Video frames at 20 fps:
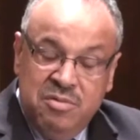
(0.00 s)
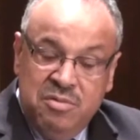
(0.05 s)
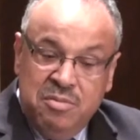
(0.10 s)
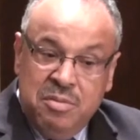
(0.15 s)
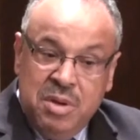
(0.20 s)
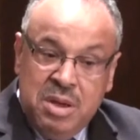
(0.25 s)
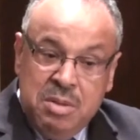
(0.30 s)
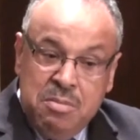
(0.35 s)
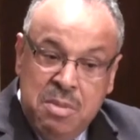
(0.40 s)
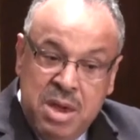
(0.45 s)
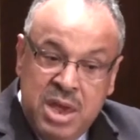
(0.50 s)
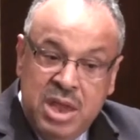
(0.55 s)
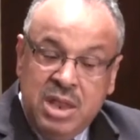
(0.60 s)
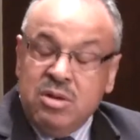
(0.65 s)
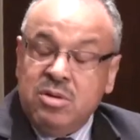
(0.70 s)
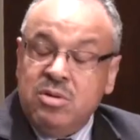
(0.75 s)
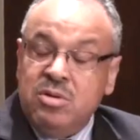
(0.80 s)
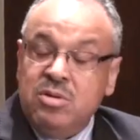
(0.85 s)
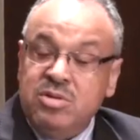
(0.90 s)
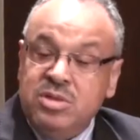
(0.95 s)

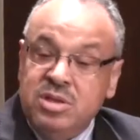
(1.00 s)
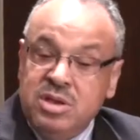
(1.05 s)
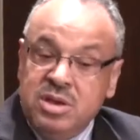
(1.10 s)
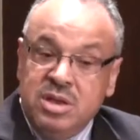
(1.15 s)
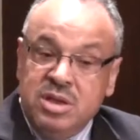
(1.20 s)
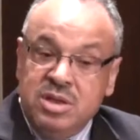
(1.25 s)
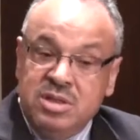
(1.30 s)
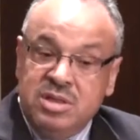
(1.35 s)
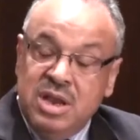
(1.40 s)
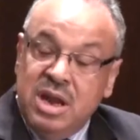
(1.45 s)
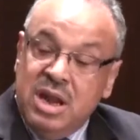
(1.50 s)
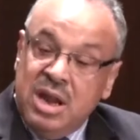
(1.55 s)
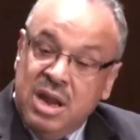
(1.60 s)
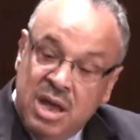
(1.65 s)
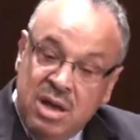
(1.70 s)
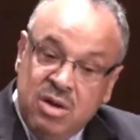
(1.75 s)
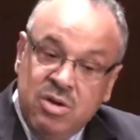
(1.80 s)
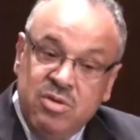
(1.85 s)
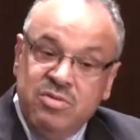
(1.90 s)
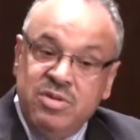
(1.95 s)
main concern is the
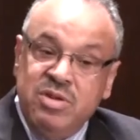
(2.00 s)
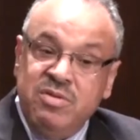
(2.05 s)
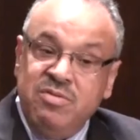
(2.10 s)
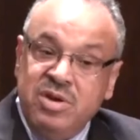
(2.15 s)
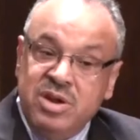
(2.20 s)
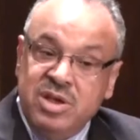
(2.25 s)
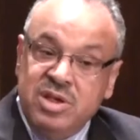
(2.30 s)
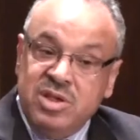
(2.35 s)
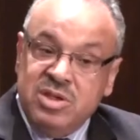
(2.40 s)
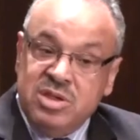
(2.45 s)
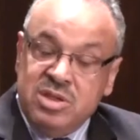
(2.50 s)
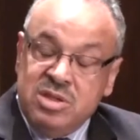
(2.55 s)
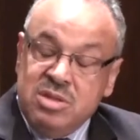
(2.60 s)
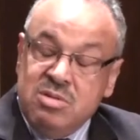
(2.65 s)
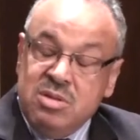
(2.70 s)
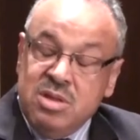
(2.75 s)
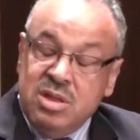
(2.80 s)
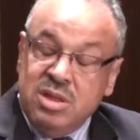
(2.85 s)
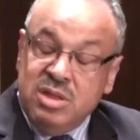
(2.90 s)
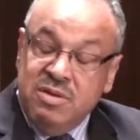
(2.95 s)
lack of
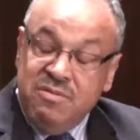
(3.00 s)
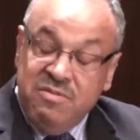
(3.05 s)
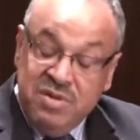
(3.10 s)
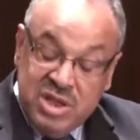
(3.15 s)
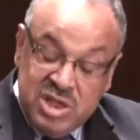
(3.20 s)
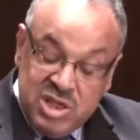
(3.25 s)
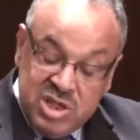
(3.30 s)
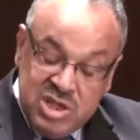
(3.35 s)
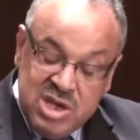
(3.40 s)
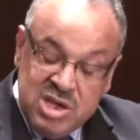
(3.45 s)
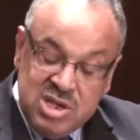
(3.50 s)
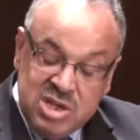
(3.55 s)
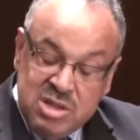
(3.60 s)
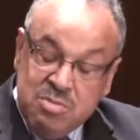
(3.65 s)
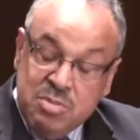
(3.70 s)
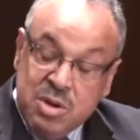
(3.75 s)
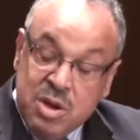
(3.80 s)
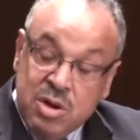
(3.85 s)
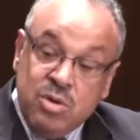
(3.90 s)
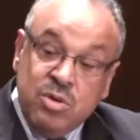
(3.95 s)

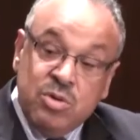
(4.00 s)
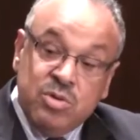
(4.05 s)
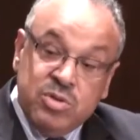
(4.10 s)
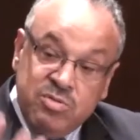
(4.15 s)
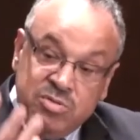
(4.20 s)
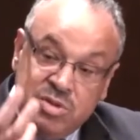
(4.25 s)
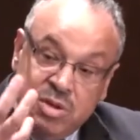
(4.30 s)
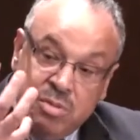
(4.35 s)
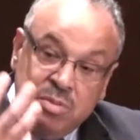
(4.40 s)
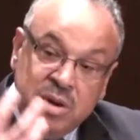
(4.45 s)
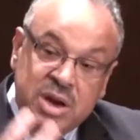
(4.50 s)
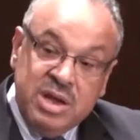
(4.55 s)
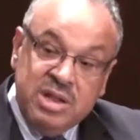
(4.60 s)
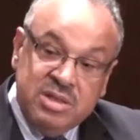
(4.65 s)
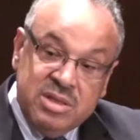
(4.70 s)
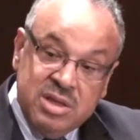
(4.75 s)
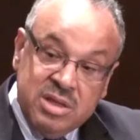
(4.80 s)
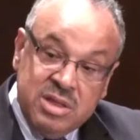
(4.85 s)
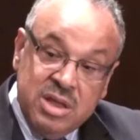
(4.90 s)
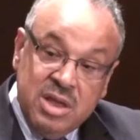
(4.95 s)
differentiation because of the
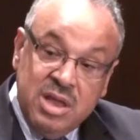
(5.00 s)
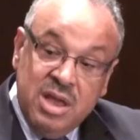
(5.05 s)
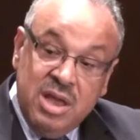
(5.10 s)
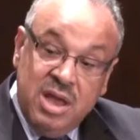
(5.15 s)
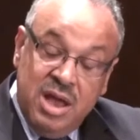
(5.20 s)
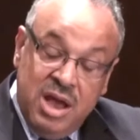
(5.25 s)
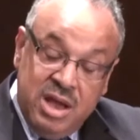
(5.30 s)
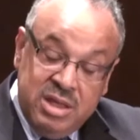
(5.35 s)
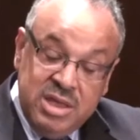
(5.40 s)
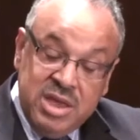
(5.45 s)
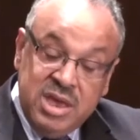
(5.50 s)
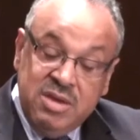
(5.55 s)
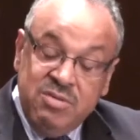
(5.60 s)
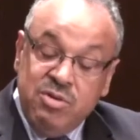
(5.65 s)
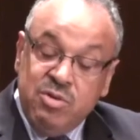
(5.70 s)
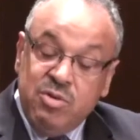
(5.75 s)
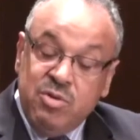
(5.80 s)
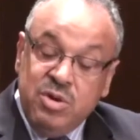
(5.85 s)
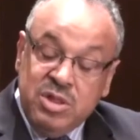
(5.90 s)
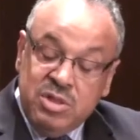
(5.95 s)
mindset. I think
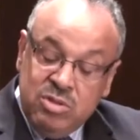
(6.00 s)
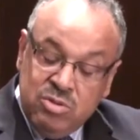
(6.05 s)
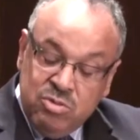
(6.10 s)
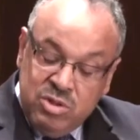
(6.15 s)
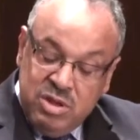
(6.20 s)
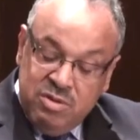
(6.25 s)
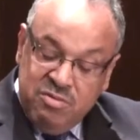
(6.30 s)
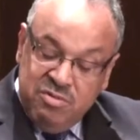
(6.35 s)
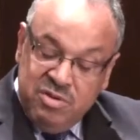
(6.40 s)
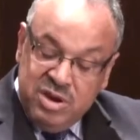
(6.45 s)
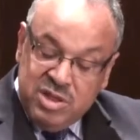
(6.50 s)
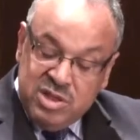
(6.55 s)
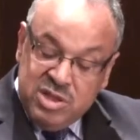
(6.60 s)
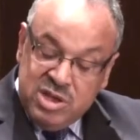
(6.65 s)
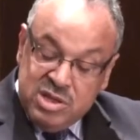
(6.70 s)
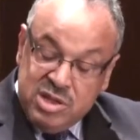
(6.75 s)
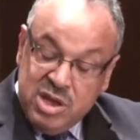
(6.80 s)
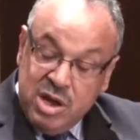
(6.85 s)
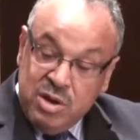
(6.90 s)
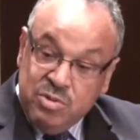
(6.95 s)
if you want to
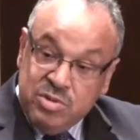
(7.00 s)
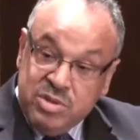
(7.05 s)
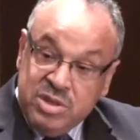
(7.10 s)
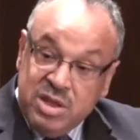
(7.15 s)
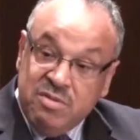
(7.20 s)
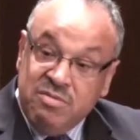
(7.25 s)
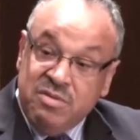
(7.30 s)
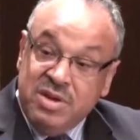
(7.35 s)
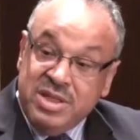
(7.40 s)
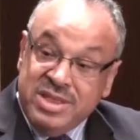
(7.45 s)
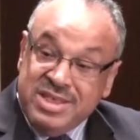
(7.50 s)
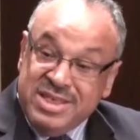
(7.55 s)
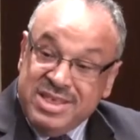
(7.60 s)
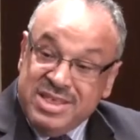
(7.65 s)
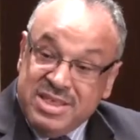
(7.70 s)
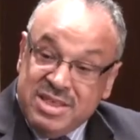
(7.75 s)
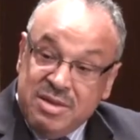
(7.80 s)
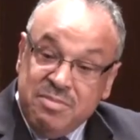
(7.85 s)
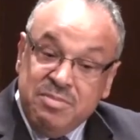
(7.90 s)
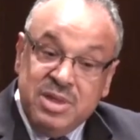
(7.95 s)
differentiate ourselves, and this
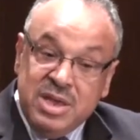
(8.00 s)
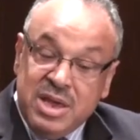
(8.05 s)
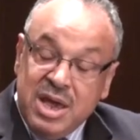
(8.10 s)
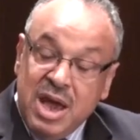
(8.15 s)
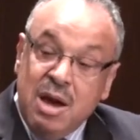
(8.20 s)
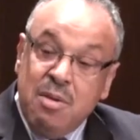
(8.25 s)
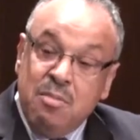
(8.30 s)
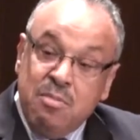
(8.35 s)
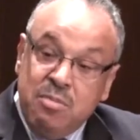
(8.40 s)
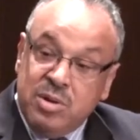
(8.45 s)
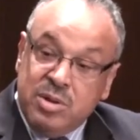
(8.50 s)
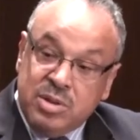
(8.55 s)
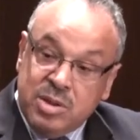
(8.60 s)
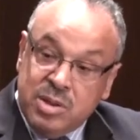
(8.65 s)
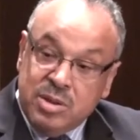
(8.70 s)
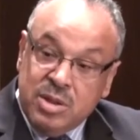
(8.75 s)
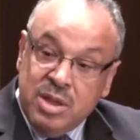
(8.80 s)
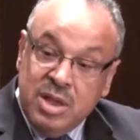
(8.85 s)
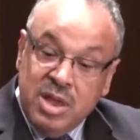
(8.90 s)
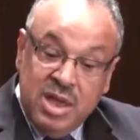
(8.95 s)
is something important,